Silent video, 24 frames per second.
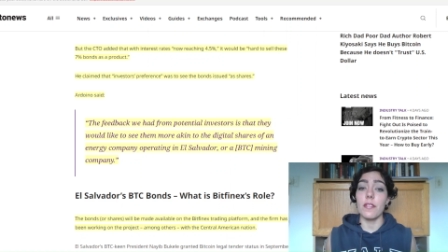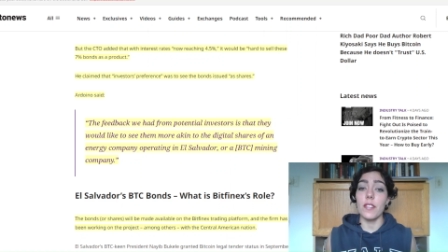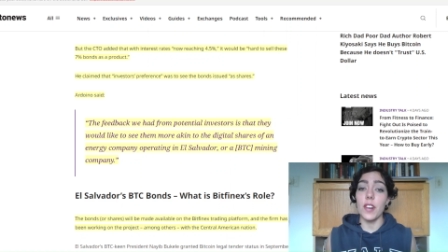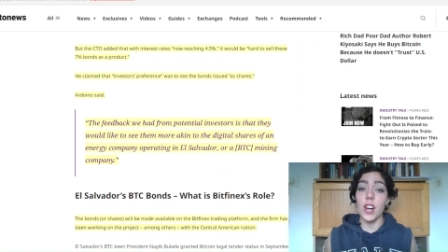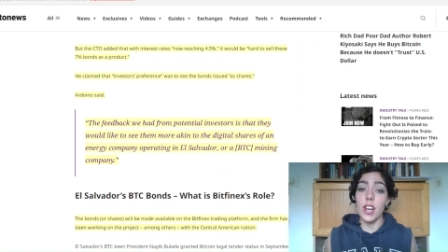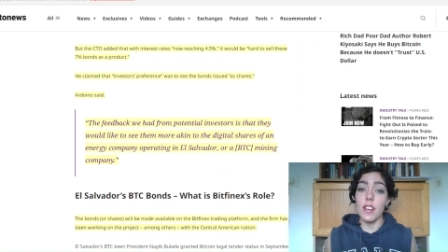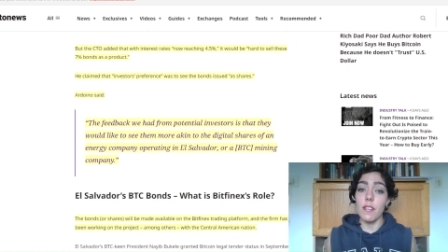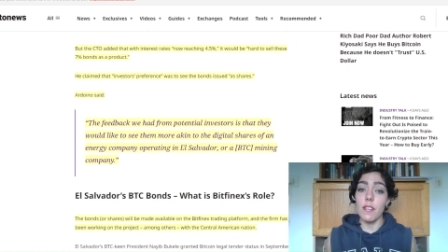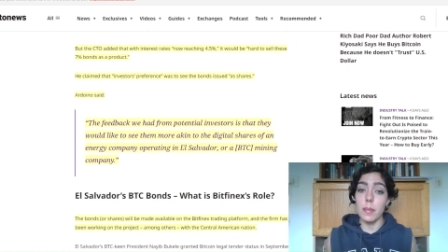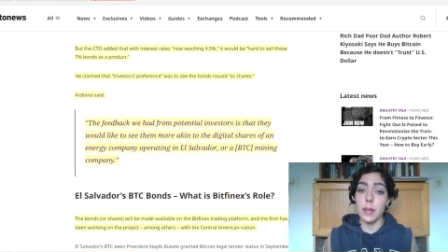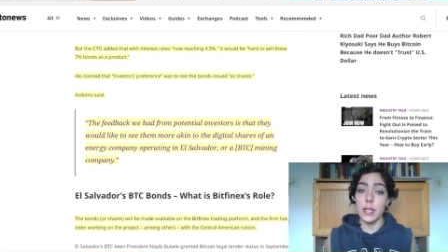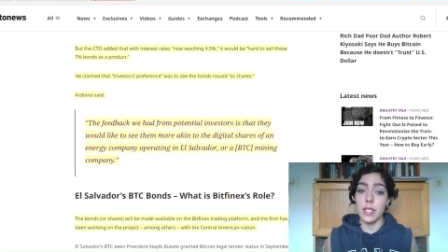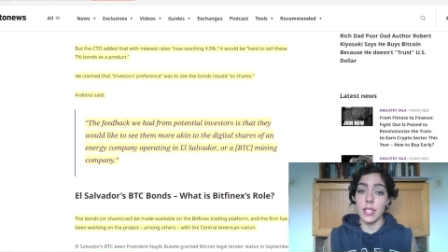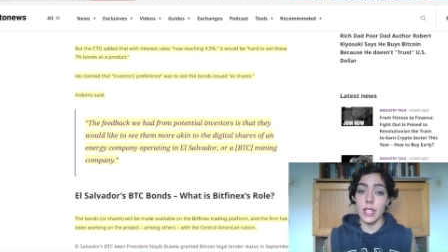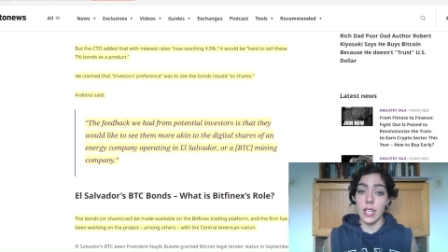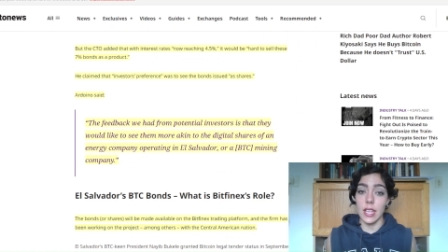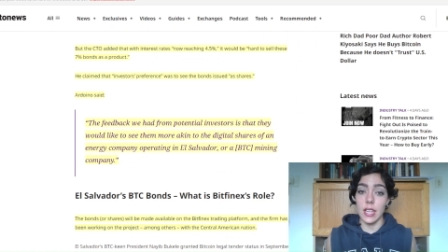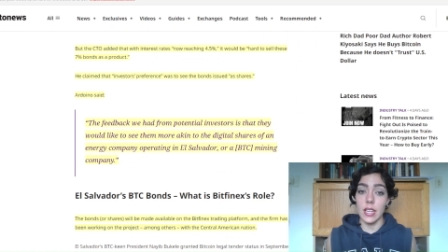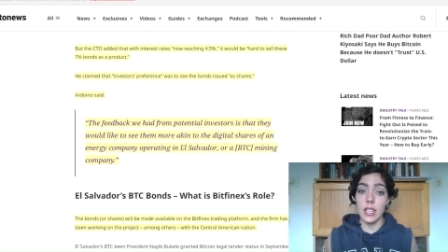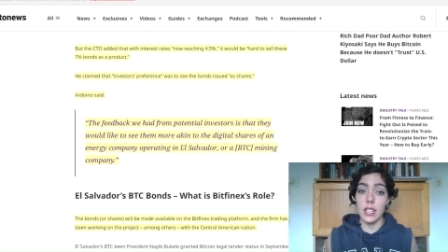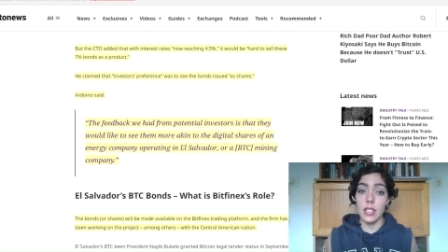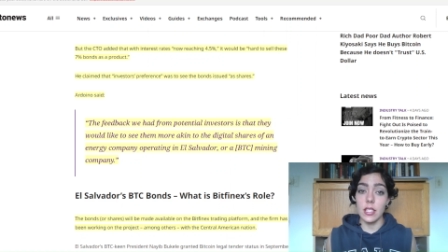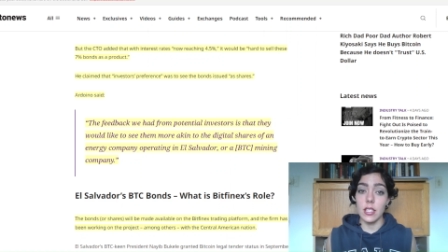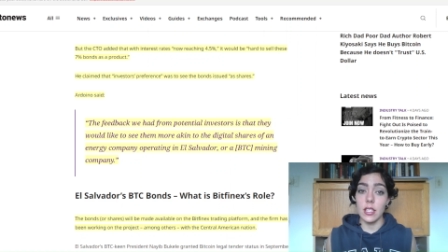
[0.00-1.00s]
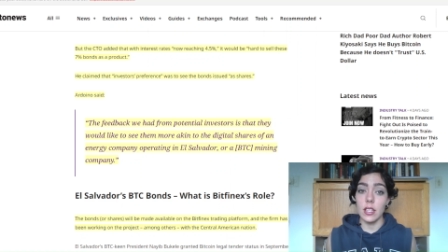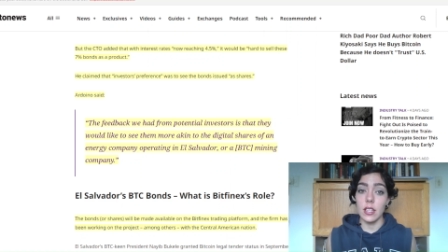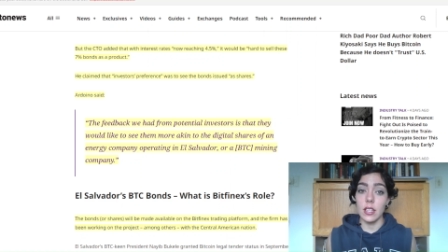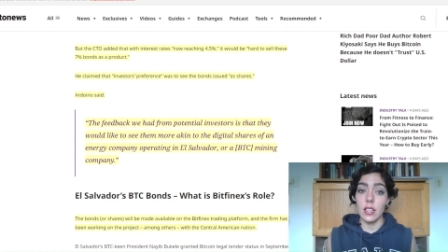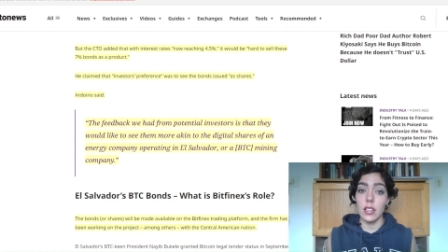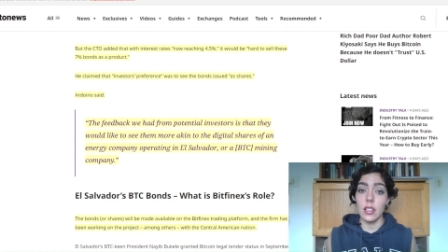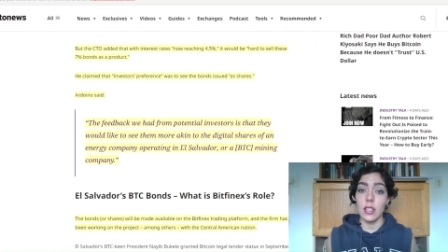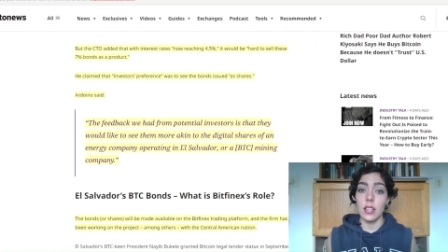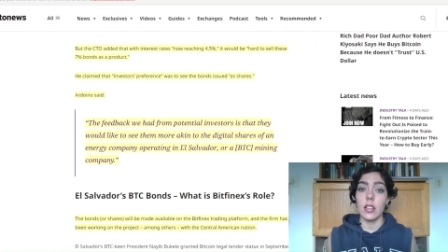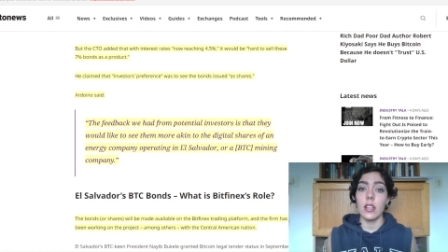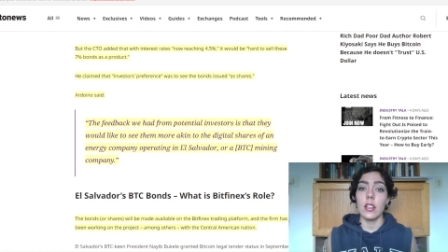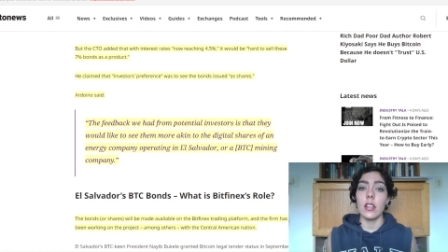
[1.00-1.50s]
five percent,
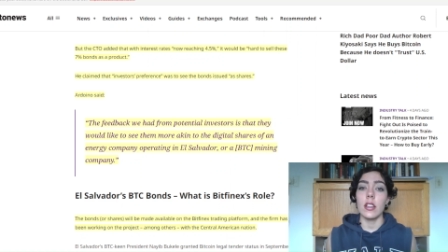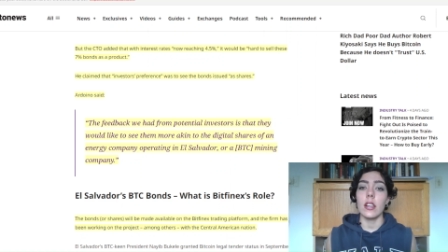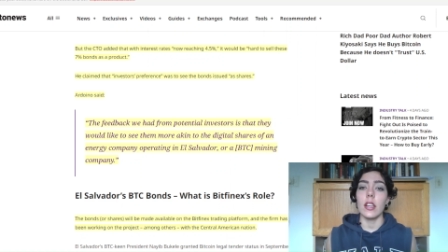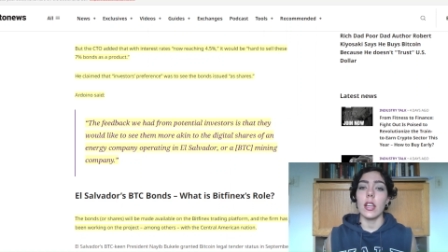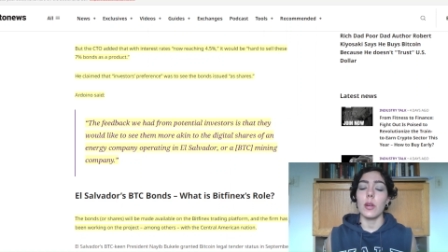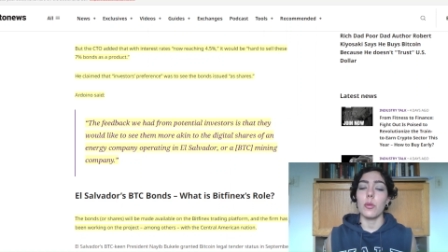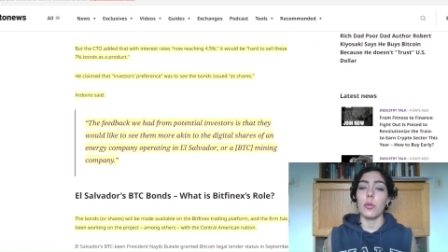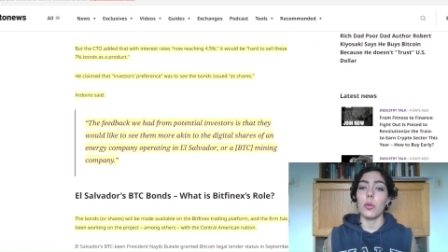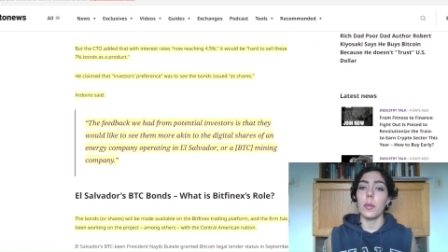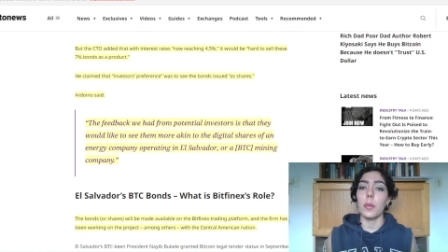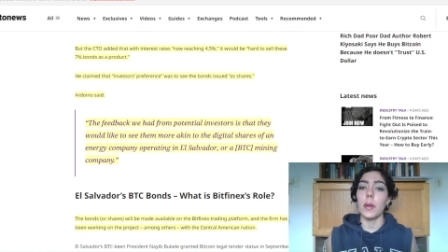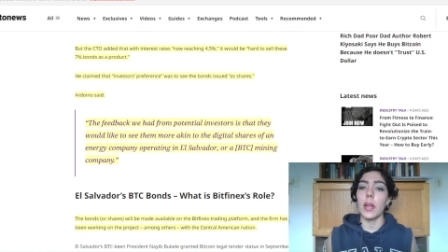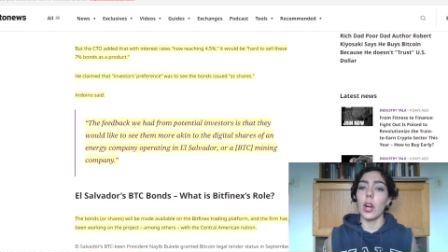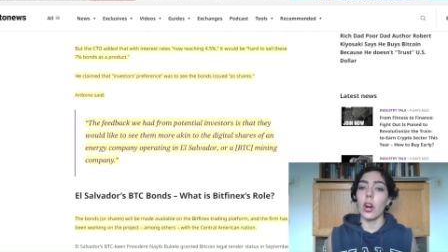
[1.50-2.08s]
it would be